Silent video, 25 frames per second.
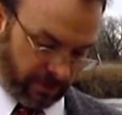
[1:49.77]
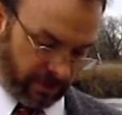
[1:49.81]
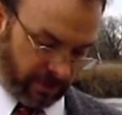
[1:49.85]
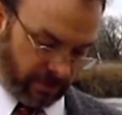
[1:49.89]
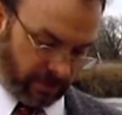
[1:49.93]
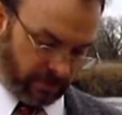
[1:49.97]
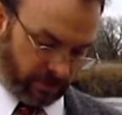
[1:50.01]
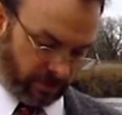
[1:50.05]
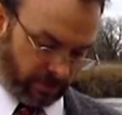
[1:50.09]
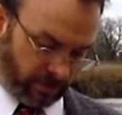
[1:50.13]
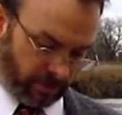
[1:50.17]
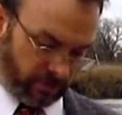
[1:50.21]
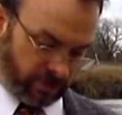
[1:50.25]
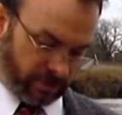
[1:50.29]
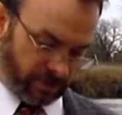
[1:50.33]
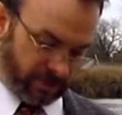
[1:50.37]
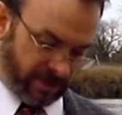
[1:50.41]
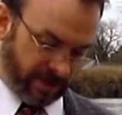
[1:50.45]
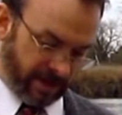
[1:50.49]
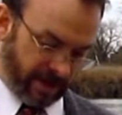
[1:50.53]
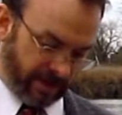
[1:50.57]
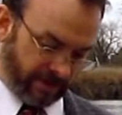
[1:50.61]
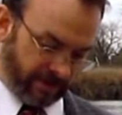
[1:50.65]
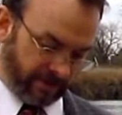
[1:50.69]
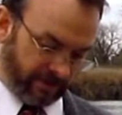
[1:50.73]
these
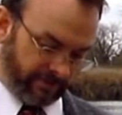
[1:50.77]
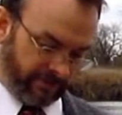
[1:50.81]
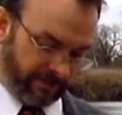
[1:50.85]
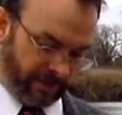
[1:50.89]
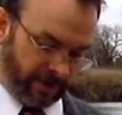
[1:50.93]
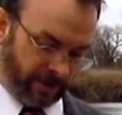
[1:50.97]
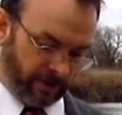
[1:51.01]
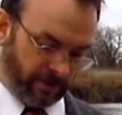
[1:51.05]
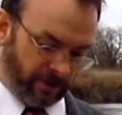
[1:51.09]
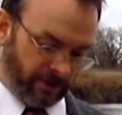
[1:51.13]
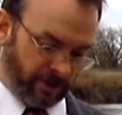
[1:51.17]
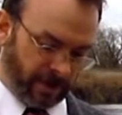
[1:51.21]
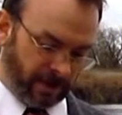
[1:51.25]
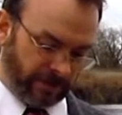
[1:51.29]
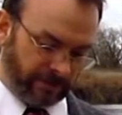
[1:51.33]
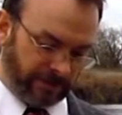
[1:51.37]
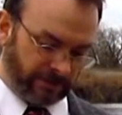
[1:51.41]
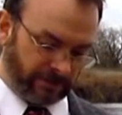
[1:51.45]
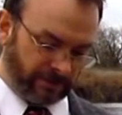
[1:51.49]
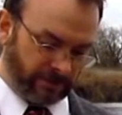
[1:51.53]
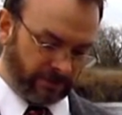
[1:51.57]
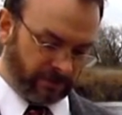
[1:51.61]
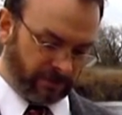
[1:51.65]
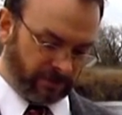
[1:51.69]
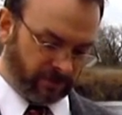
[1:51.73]
churches now if they are not
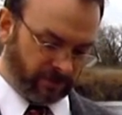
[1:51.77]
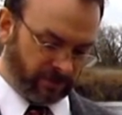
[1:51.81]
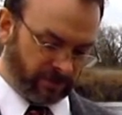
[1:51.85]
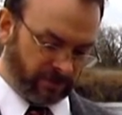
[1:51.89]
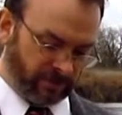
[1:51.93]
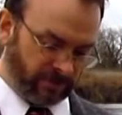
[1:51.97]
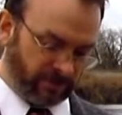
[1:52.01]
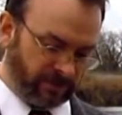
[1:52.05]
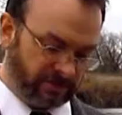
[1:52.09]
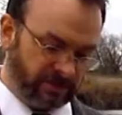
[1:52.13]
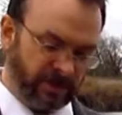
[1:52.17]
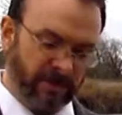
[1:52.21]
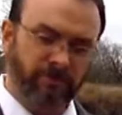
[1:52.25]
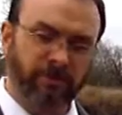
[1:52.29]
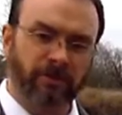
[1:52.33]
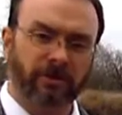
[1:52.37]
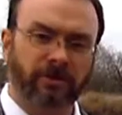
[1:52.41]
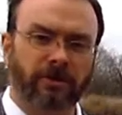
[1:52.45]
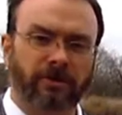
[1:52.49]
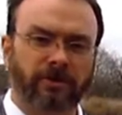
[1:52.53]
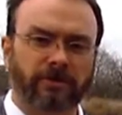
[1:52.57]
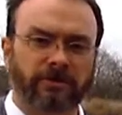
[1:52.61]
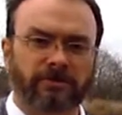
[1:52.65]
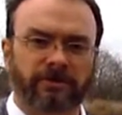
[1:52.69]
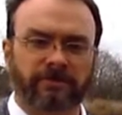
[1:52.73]
the tombs and
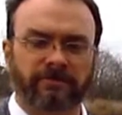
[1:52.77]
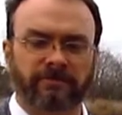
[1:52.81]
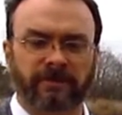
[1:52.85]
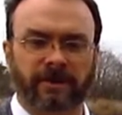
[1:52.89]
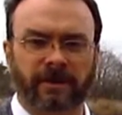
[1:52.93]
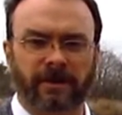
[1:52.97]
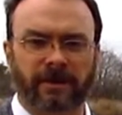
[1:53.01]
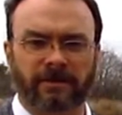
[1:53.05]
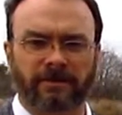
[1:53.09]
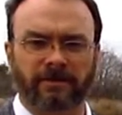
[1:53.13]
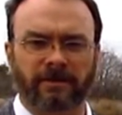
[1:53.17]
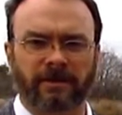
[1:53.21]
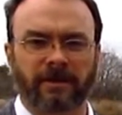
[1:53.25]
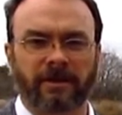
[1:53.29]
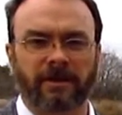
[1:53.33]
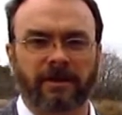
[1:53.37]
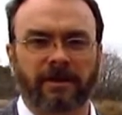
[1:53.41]
sepulchers of God?